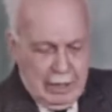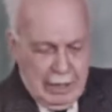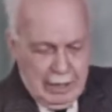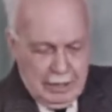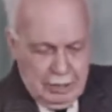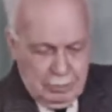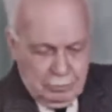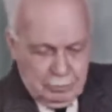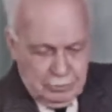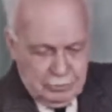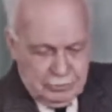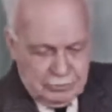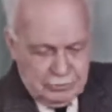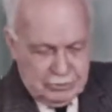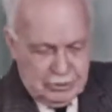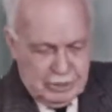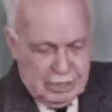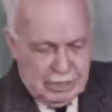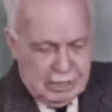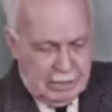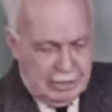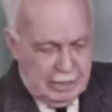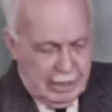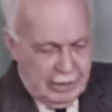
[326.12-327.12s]
you will
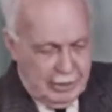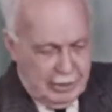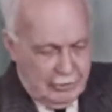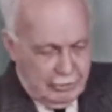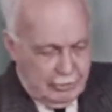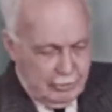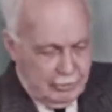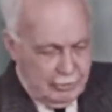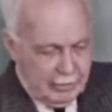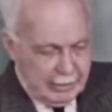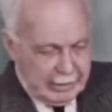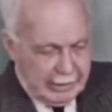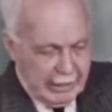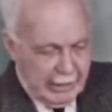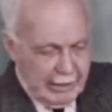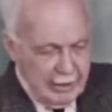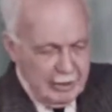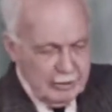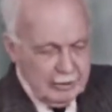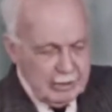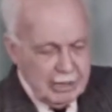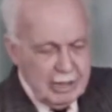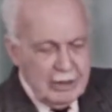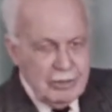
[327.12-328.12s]
see the
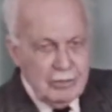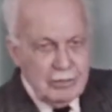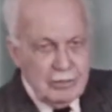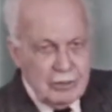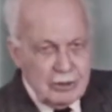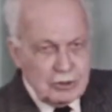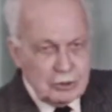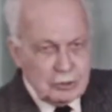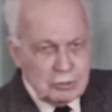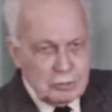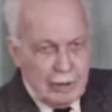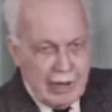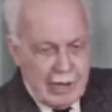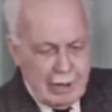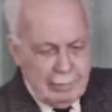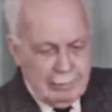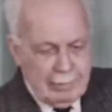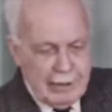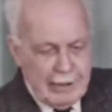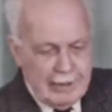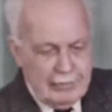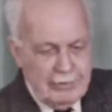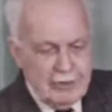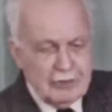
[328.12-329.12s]
current in this wire
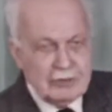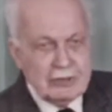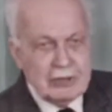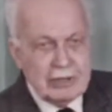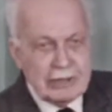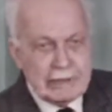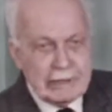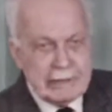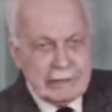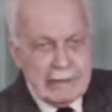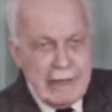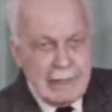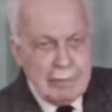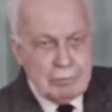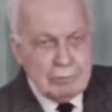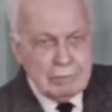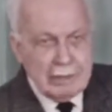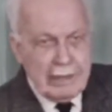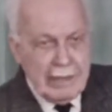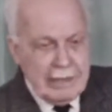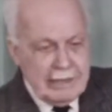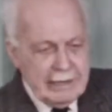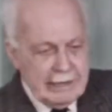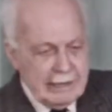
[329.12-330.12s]
by this little lamp
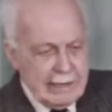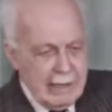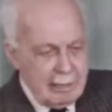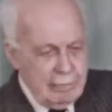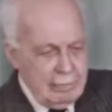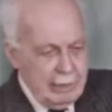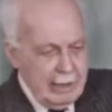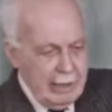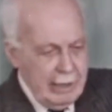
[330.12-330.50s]
lighting up,